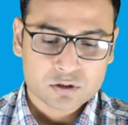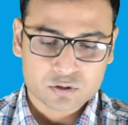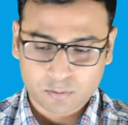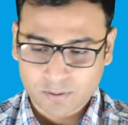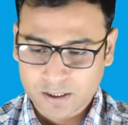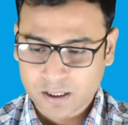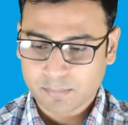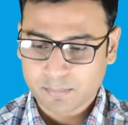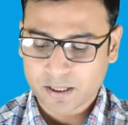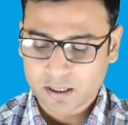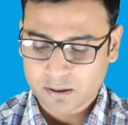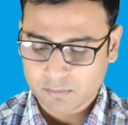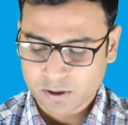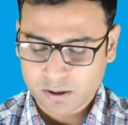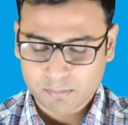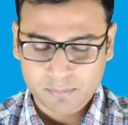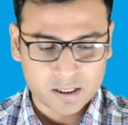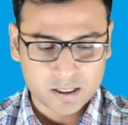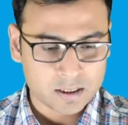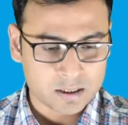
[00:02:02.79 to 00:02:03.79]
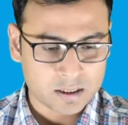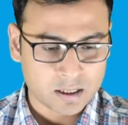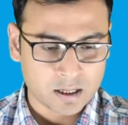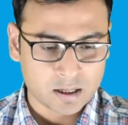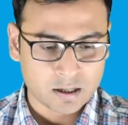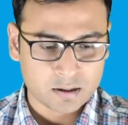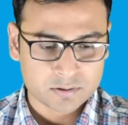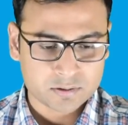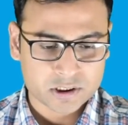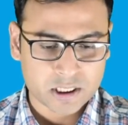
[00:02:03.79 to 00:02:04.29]
So we'll be
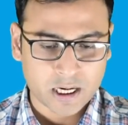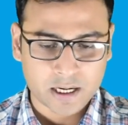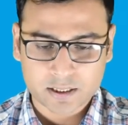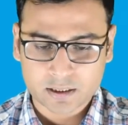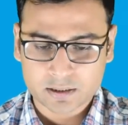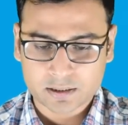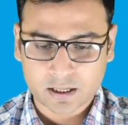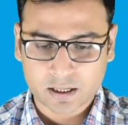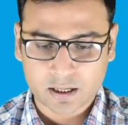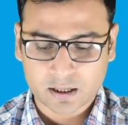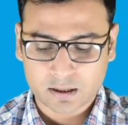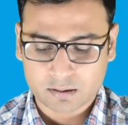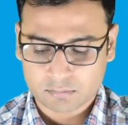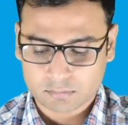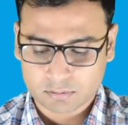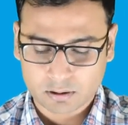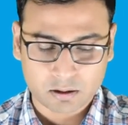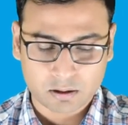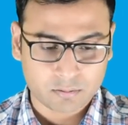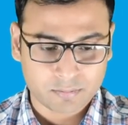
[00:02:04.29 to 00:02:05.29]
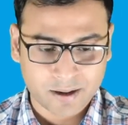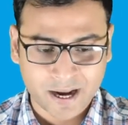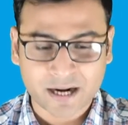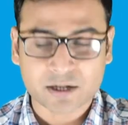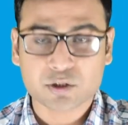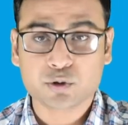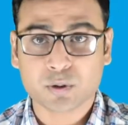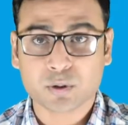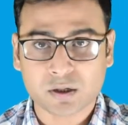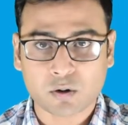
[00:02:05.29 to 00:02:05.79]
starting the
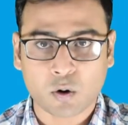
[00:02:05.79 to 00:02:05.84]
actual